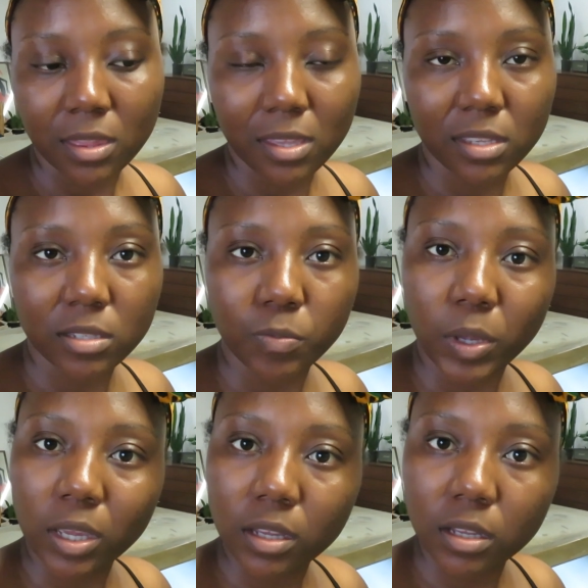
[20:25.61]
these
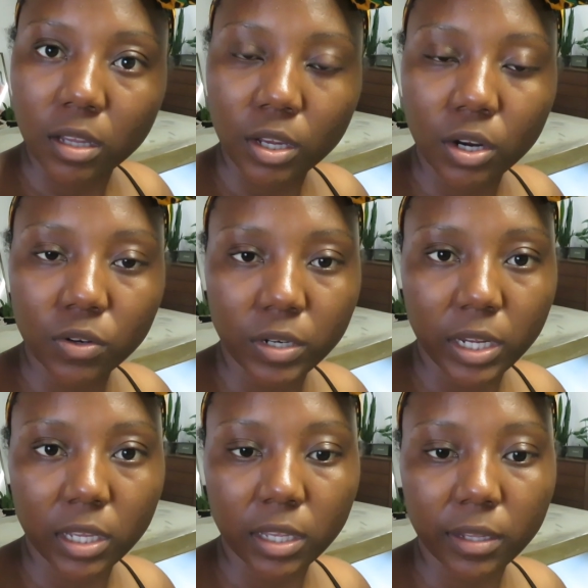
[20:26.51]
big
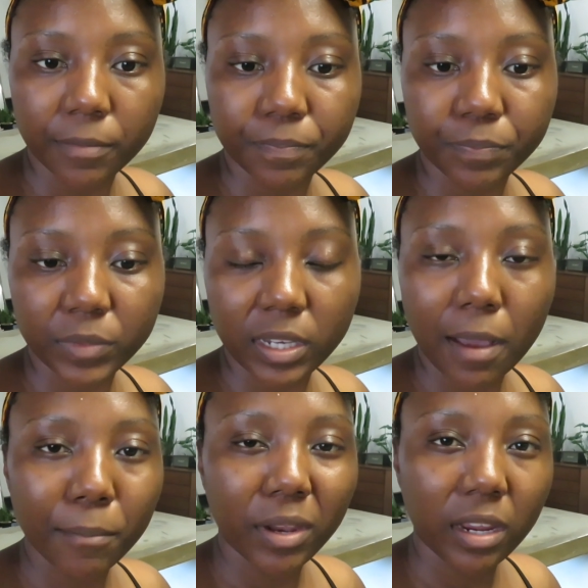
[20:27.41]
courier
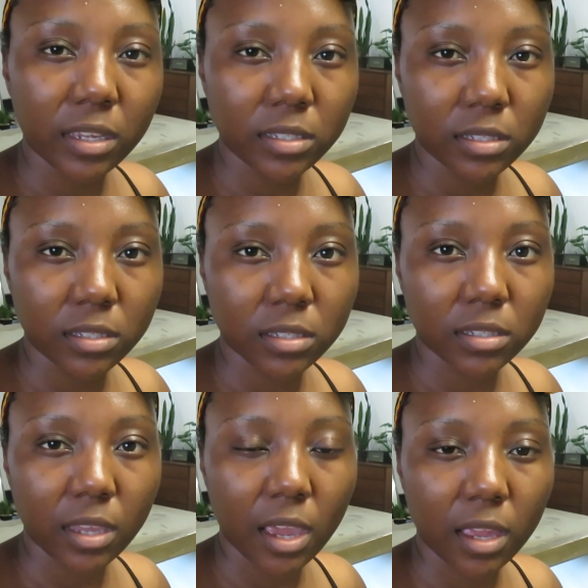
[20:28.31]

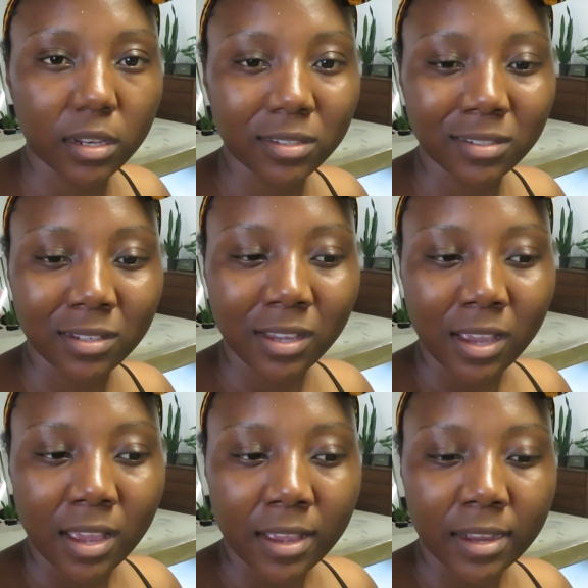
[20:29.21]
companies can
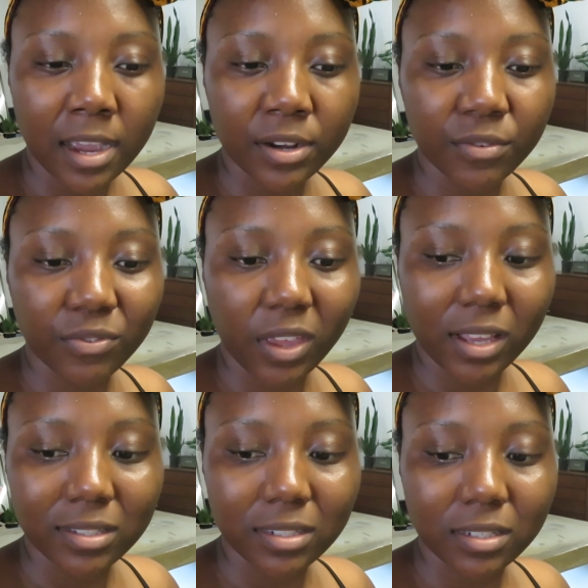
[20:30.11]
kind of
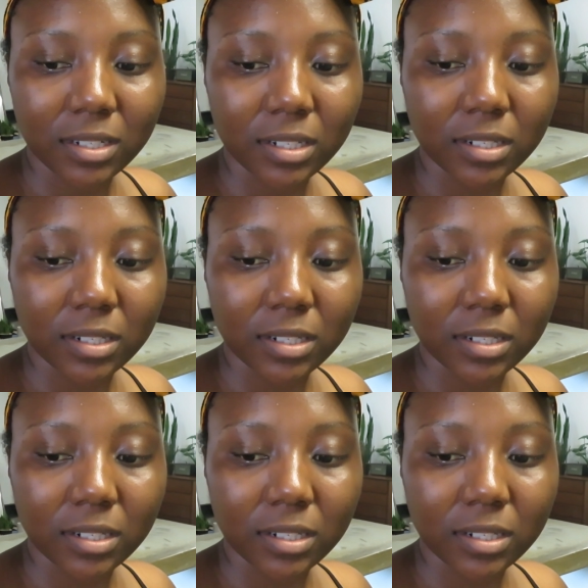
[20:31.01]
get